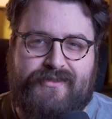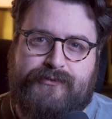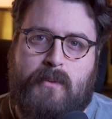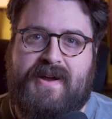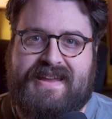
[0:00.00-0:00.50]
is
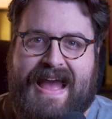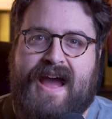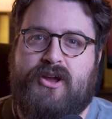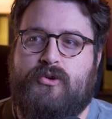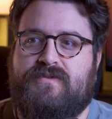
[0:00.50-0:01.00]
from a
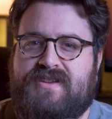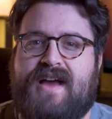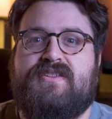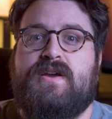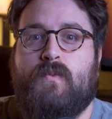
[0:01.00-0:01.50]
guy who
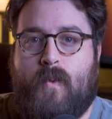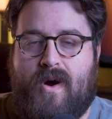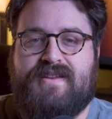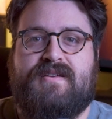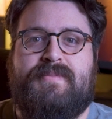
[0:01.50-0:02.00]
doesn't
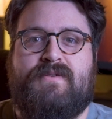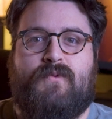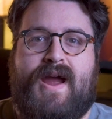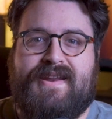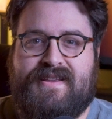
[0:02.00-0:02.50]
want to be
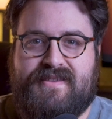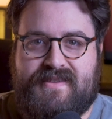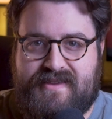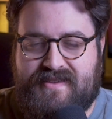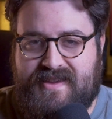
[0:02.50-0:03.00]
writing
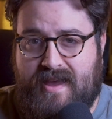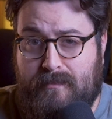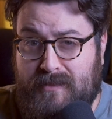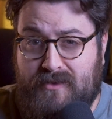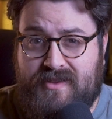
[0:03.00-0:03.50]

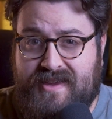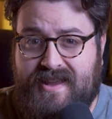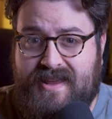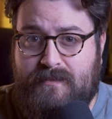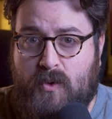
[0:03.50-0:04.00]
CCM music
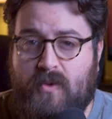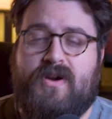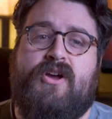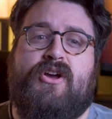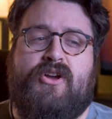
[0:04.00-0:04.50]
anymore,
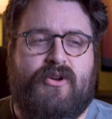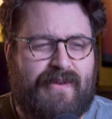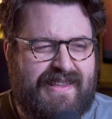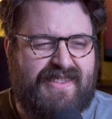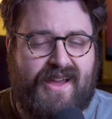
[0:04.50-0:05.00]

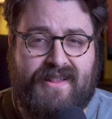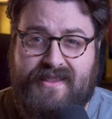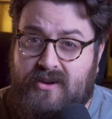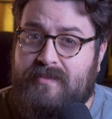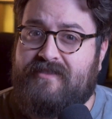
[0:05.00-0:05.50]
who is a
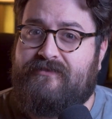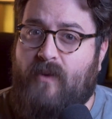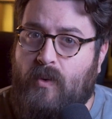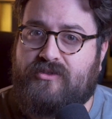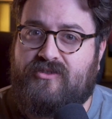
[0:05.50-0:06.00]
little bit
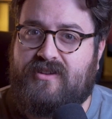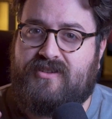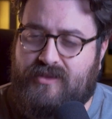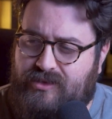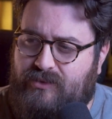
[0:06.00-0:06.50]
forced
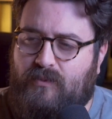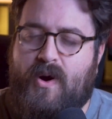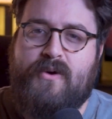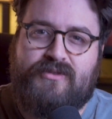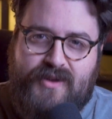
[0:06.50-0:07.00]
to
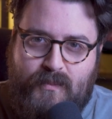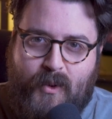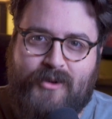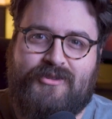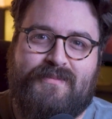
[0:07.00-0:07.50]
throw some
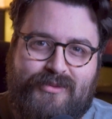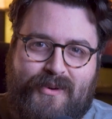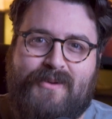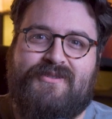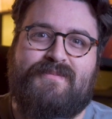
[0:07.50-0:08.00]
worship,
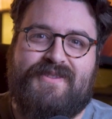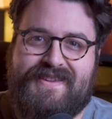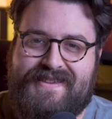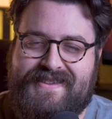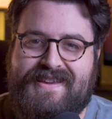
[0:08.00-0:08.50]
throw some
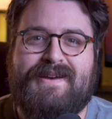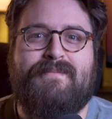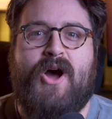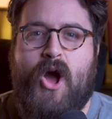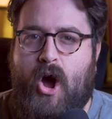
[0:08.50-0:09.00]

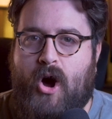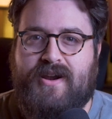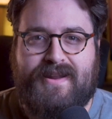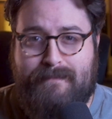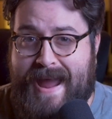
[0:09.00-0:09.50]
CCM
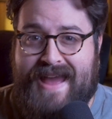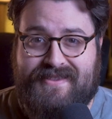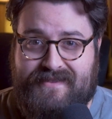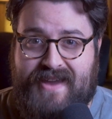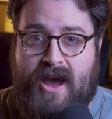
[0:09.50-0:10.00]
on a massive